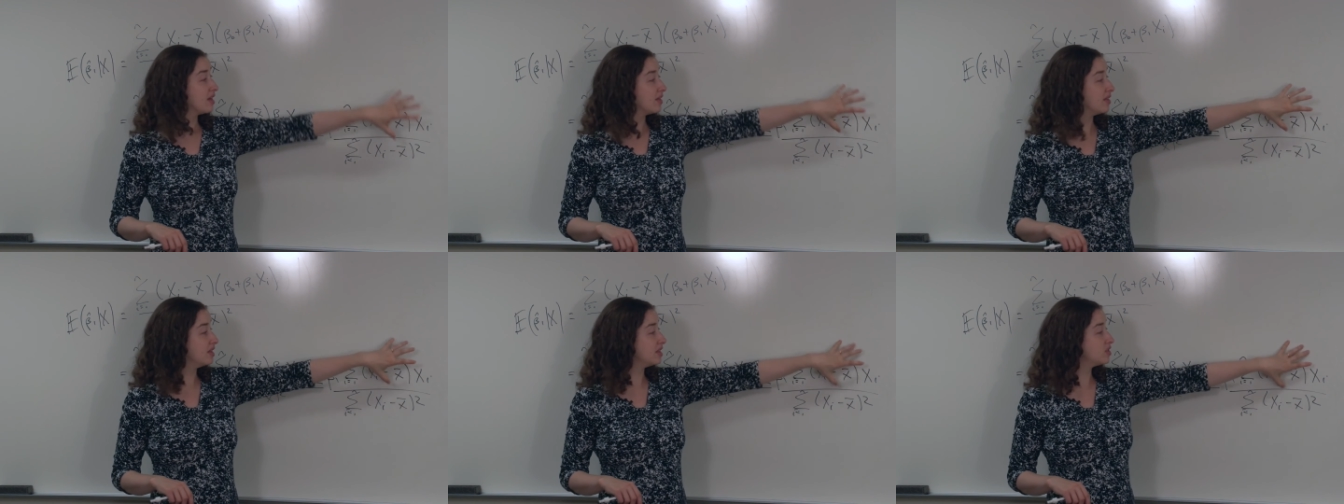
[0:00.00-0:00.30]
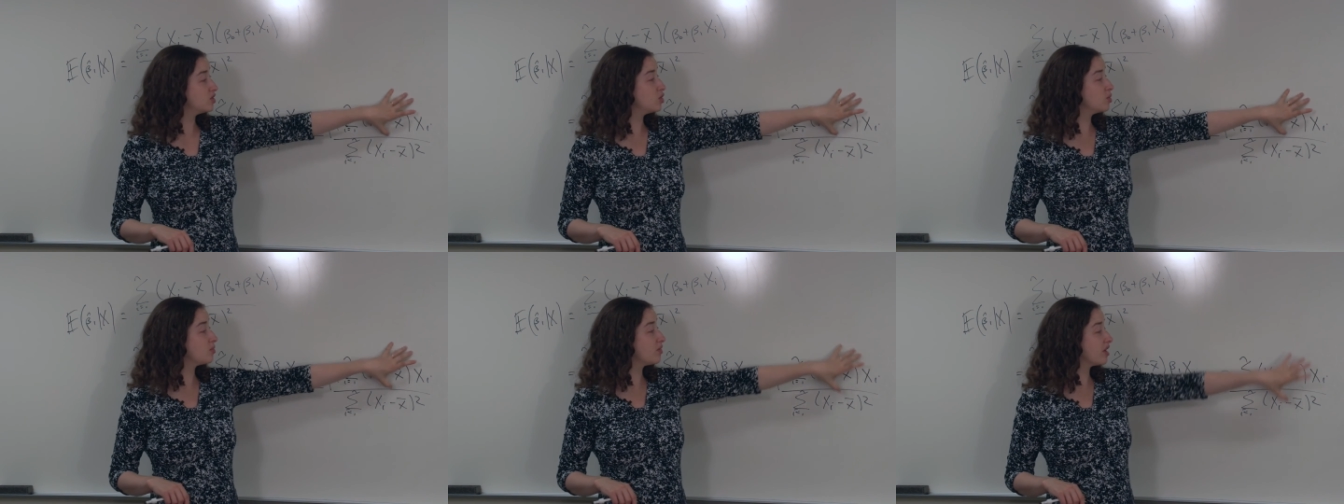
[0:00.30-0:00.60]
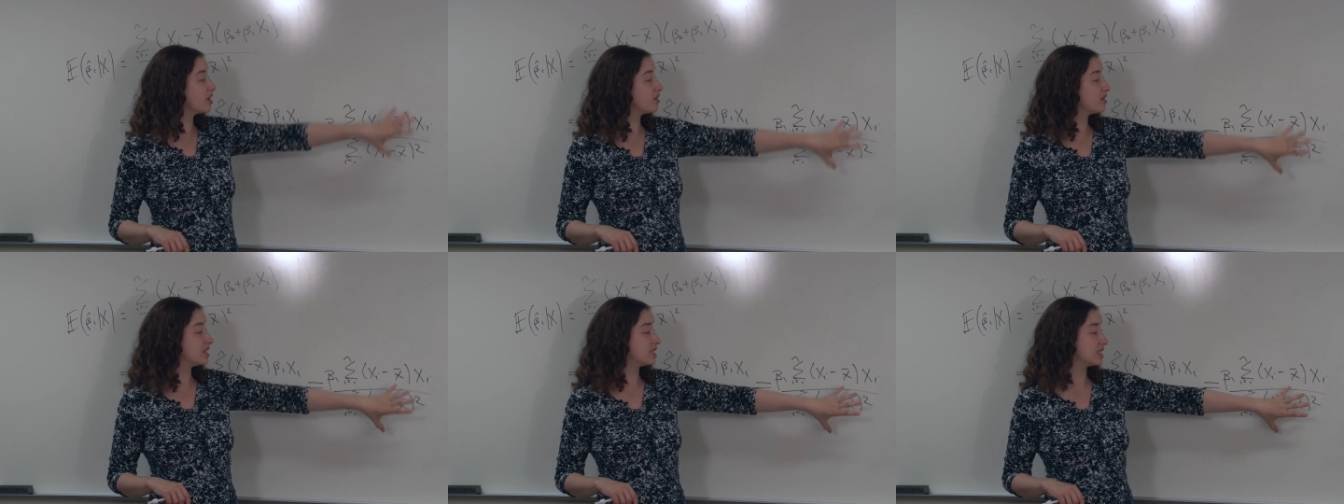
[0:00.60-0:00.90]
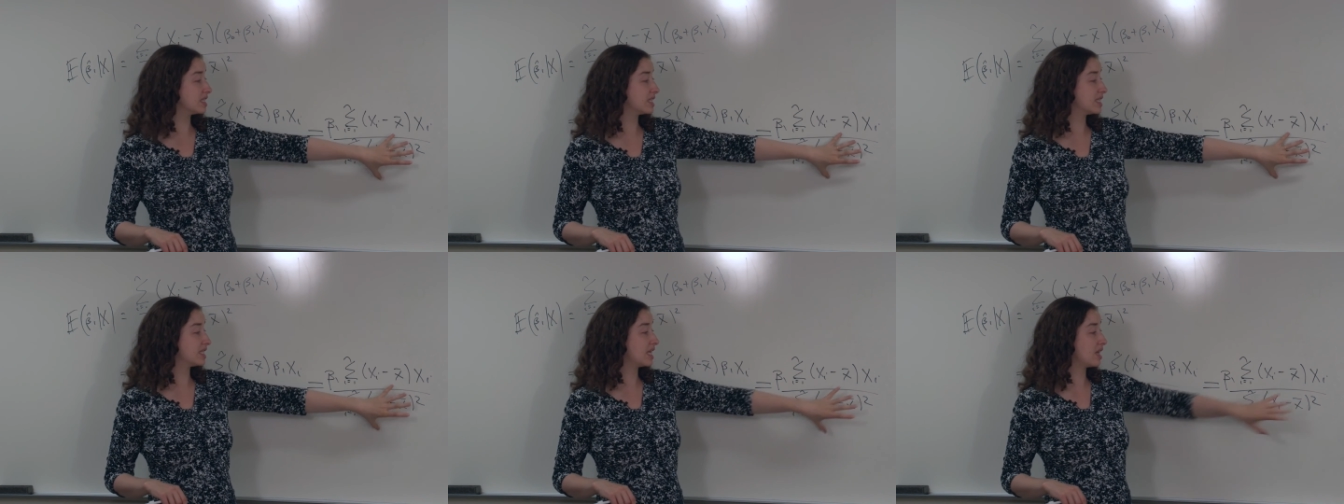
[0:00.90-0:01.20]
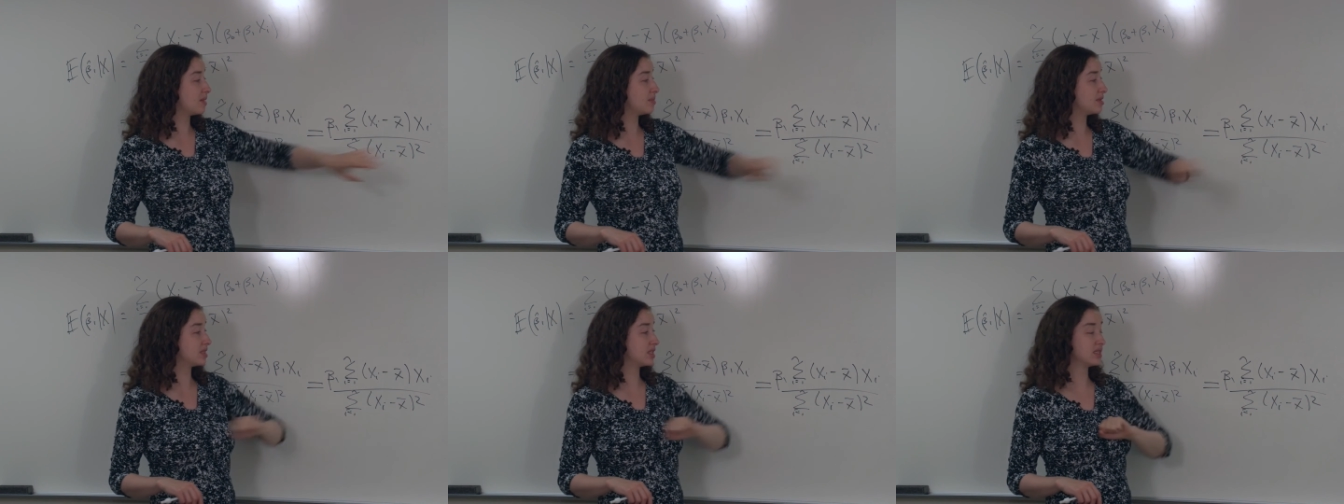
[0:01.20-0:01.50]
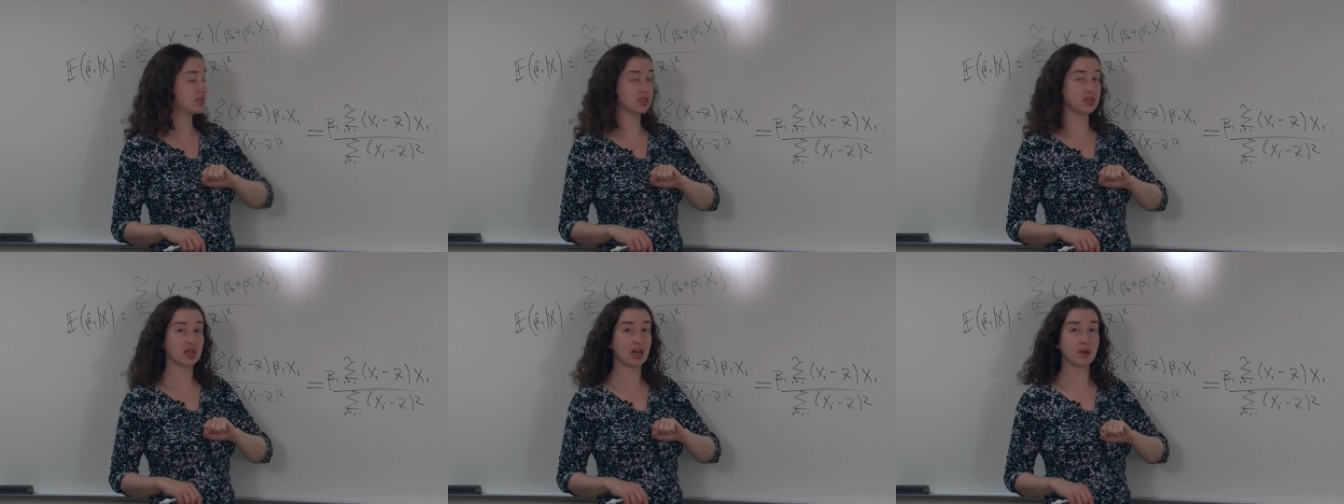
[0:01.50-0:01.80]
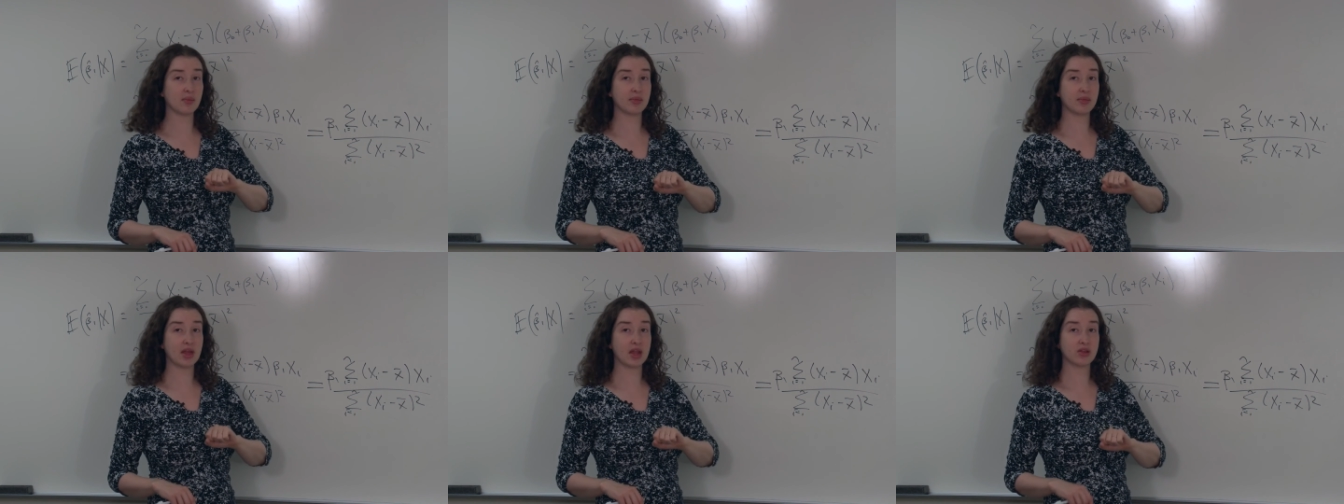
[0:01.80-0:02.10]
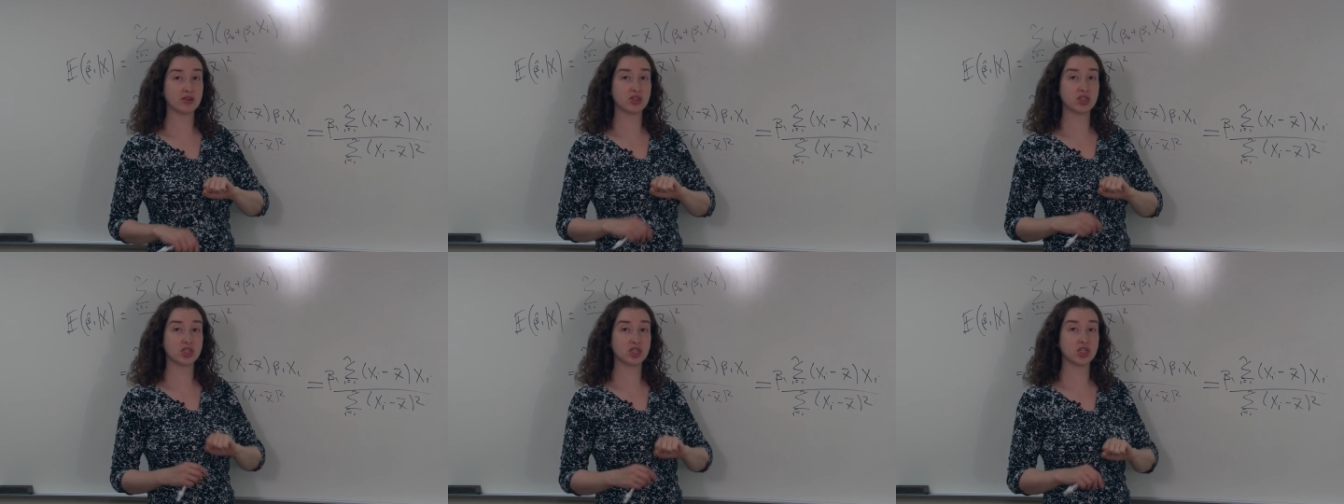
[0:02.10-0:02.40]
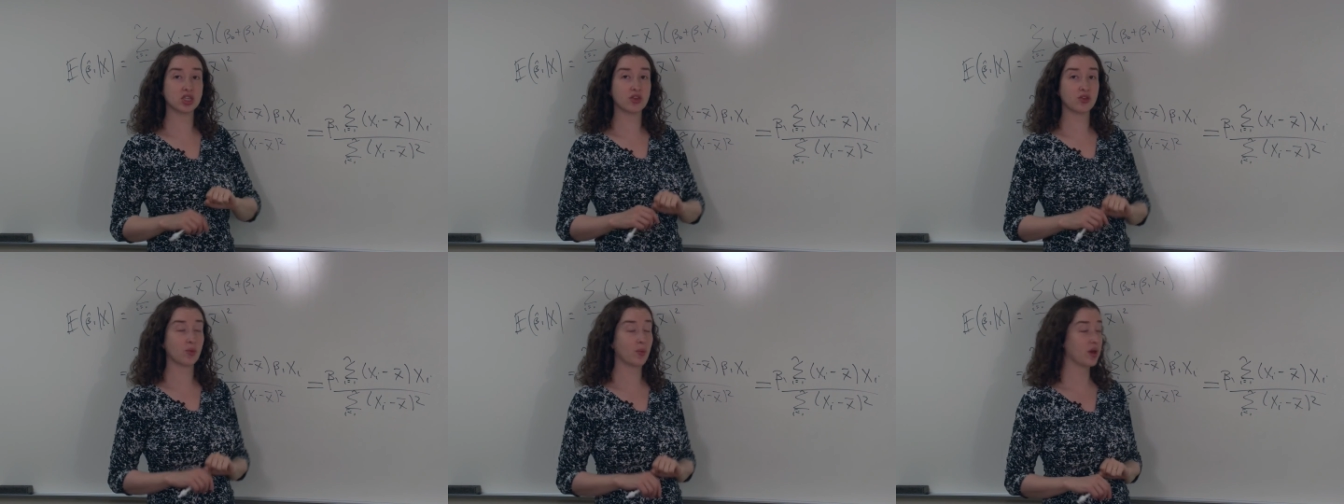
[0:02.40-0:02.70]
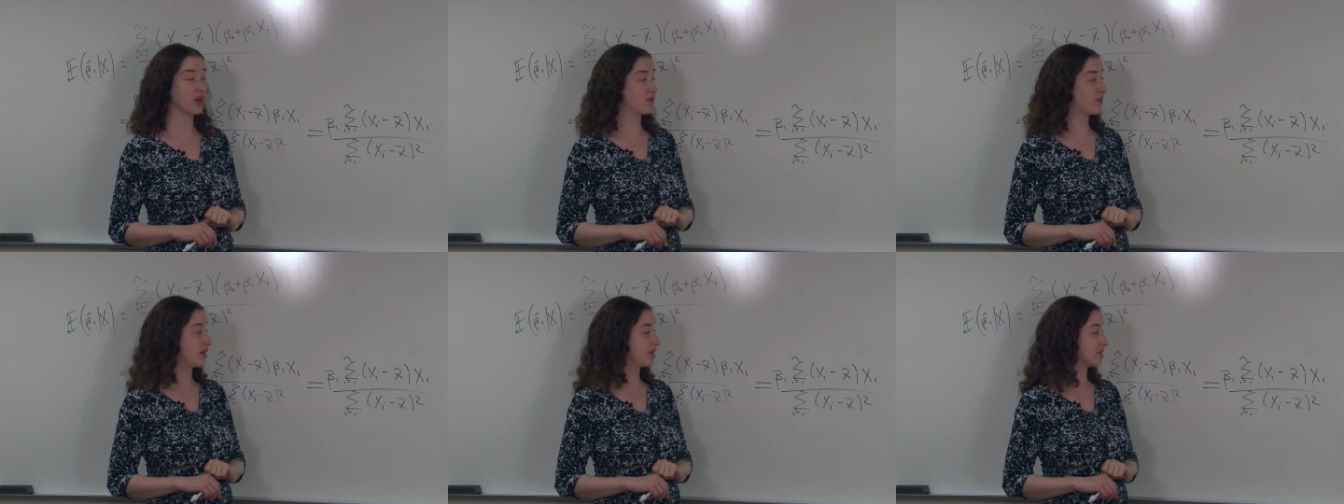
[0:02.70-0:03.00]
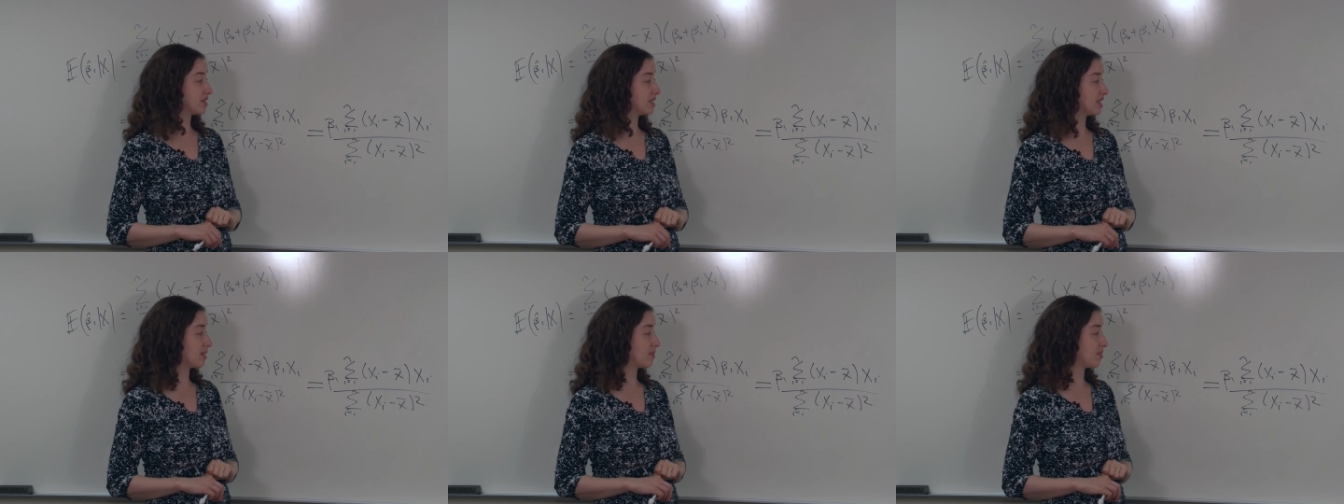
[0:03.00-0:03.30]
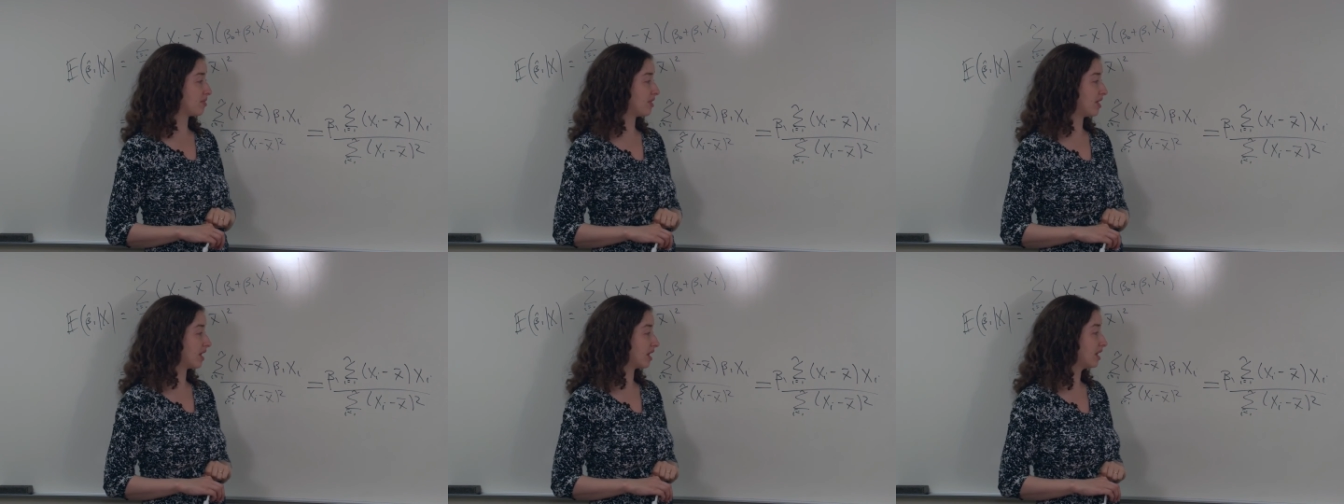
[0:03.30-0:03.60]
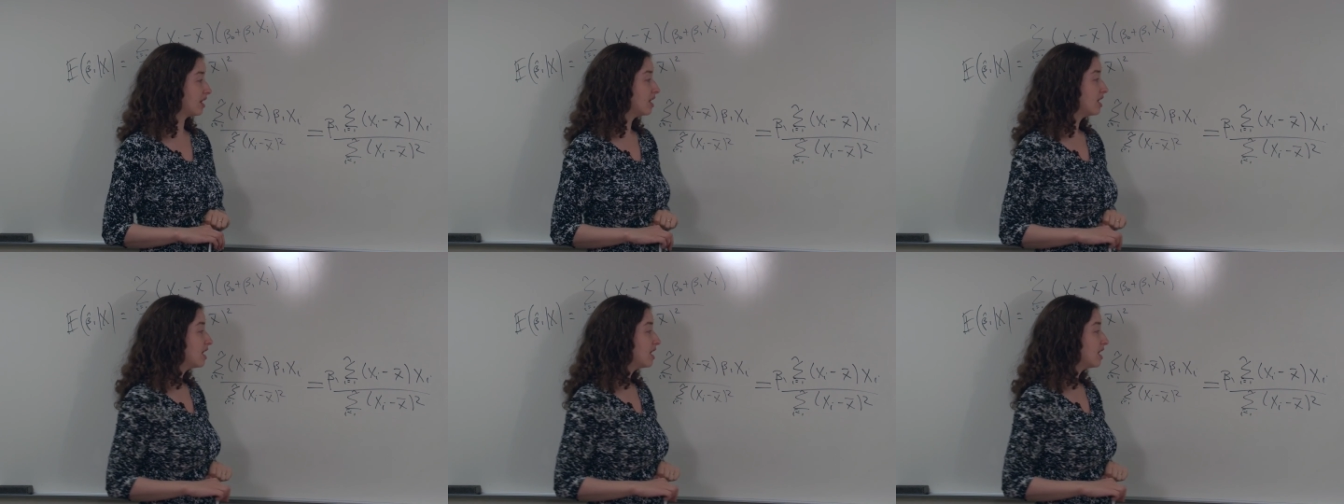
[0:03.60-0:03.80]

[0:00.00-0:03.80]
This numerator is the same as this denominator. It's just another way to write the same thing.